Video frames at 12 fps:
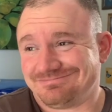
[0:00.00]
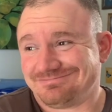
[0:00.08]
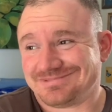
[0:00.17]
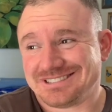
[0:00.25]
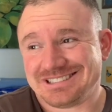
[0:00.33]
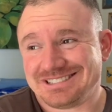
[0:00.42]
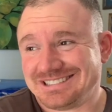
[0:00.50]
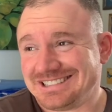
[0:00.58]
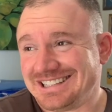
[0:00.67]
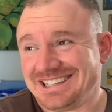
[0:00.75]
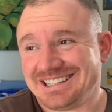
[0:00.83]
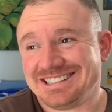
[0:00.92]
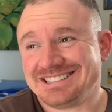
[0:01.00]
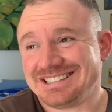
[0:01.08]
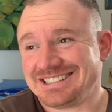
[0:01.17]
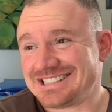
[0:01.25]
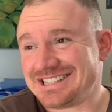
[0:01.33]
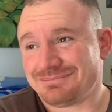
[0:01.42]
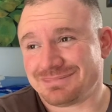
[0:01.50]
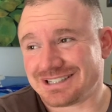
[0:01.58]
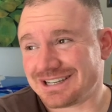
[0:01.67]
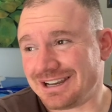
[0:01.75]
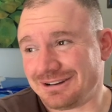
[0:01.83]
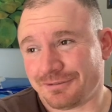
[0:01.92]
So I was like, it just seems
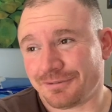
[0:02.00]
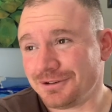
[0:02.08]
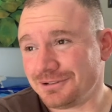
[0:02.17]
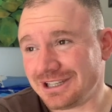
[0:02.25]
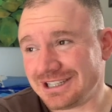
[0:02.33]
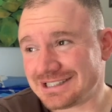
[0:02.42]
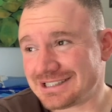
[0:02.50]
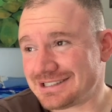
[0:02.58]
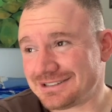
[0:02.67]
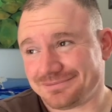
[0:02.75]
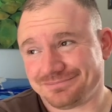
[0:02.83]
kind of fruitless.